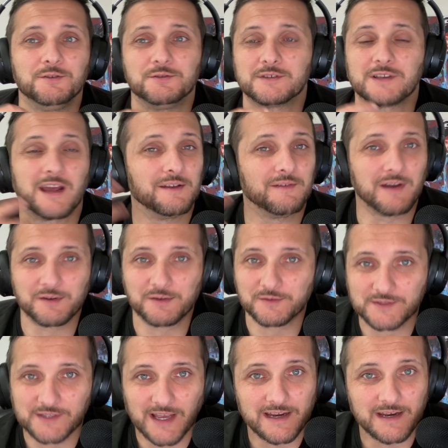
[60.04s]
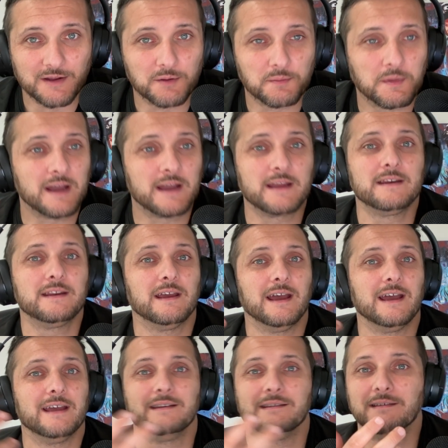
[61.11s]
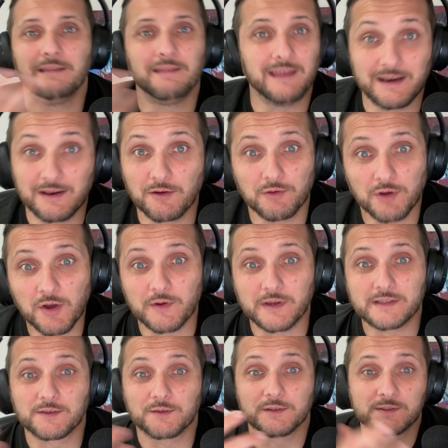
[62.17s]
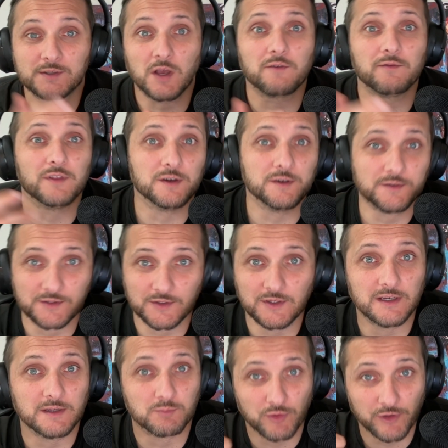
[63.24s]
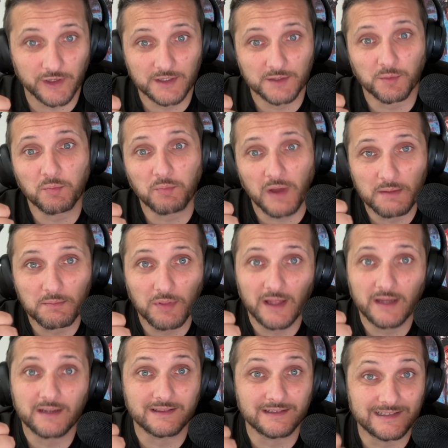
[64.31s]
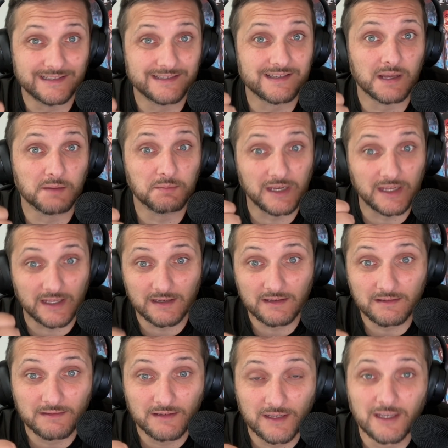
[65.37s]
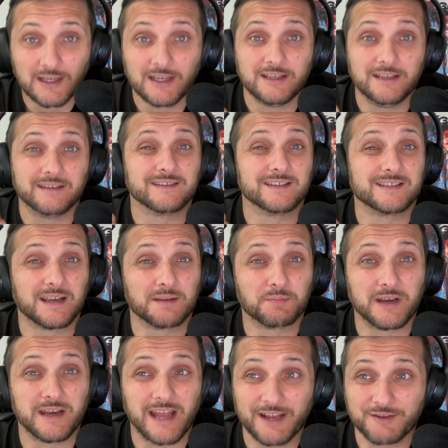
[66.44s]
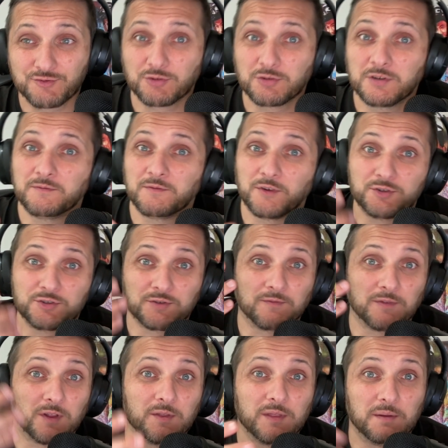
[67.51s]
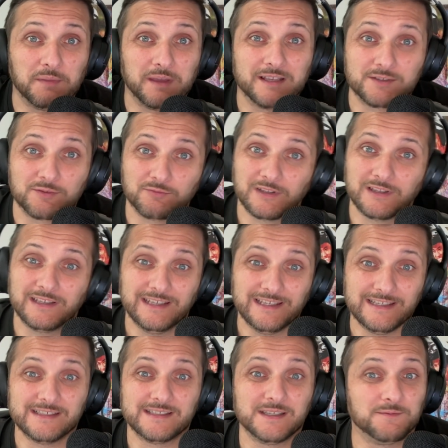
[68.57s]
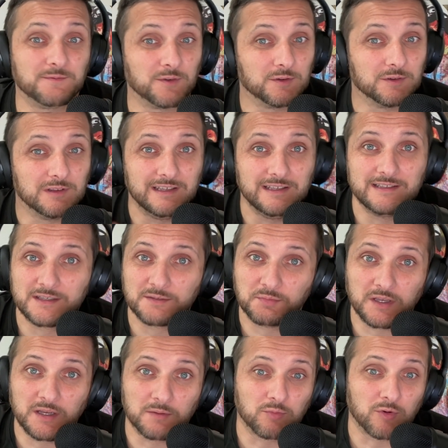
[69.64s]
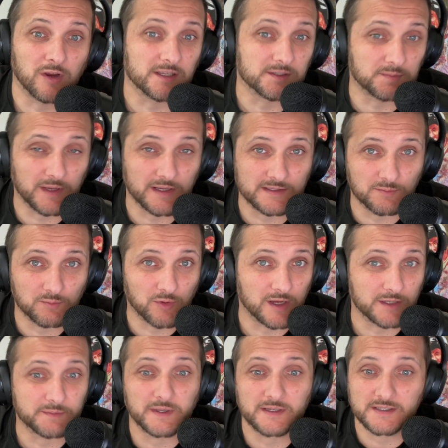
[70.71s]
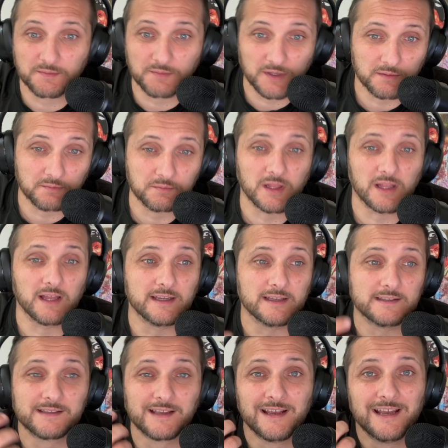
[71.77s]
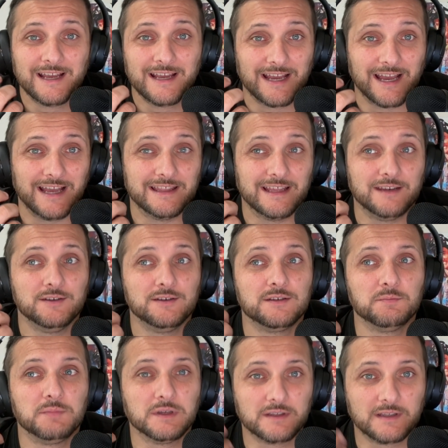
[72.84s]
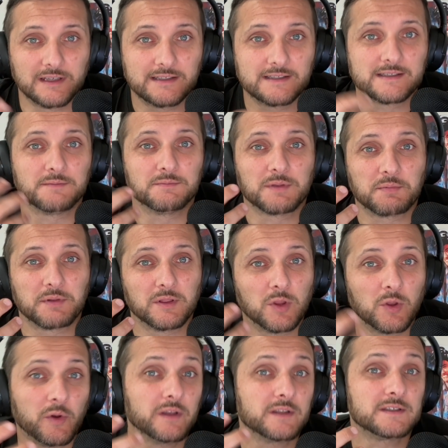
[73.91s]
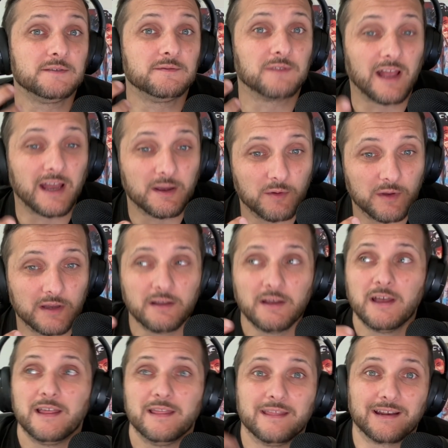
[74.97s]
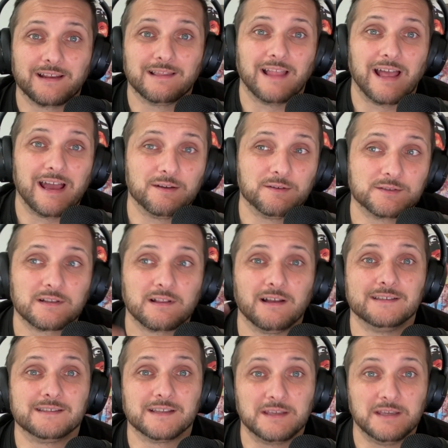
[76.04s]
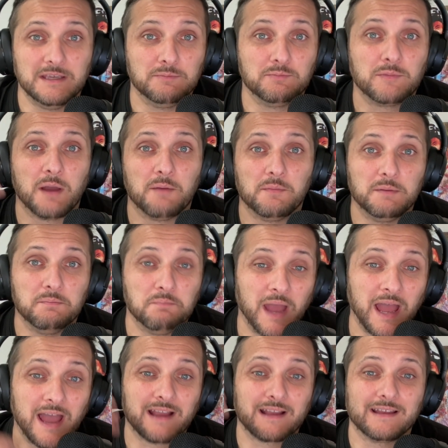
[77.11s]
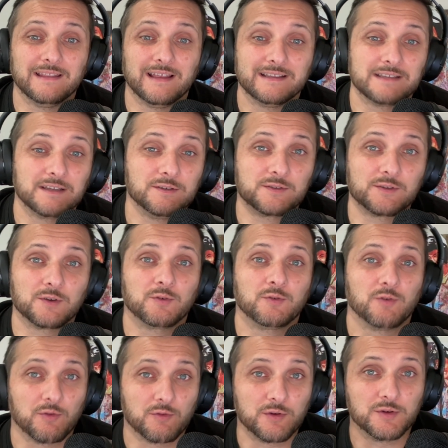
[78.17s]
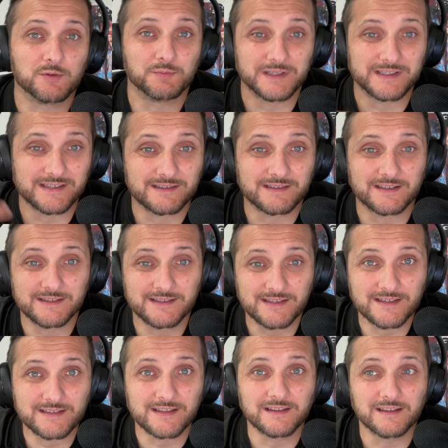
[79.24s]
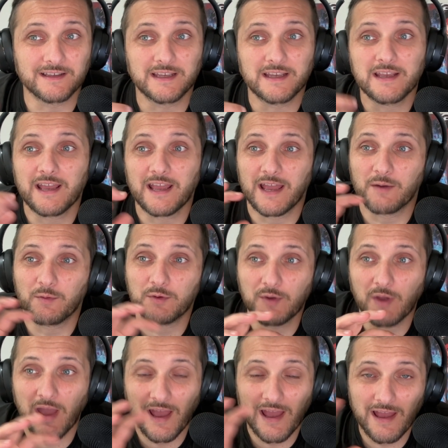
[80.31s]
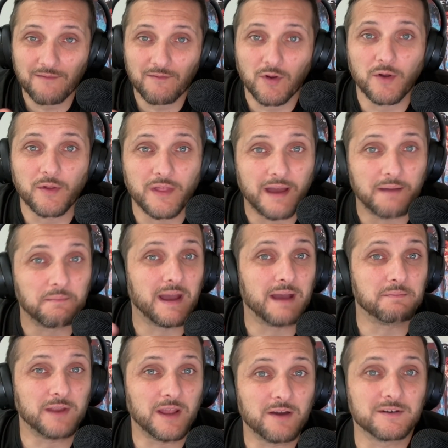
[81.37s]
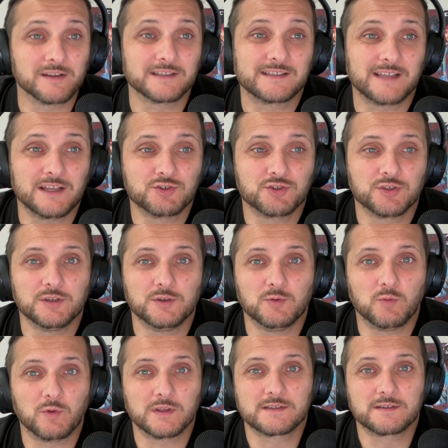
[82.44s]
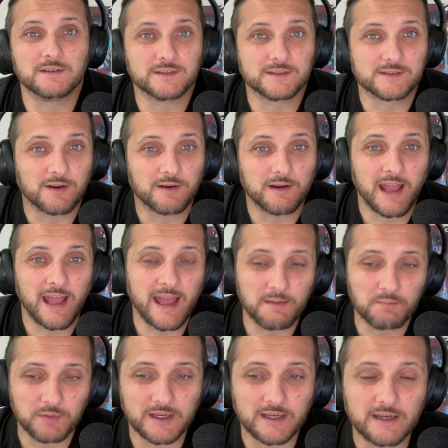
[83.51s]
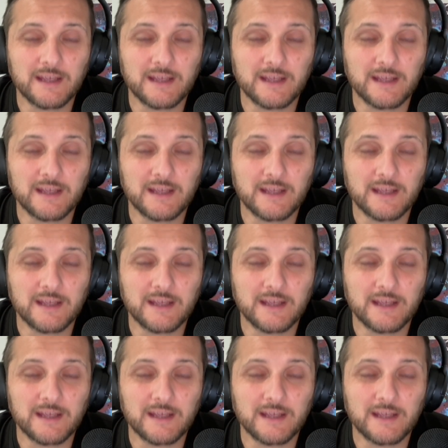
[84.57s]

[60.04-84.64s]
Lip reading: just kind of out of sight, out of mind, and they don't know it. So to solve those, you need a predictable pipeline of leads coming in. You have to set up a natural conversion flow that makes it really easy for leads to become prospects and prospects to become clients. And then you need to build in some type of loyalty flywheel that allows clients to keep coming back. And that's how you start growing your business consistently. And when you have all that mapped out, essentially what's going to start happening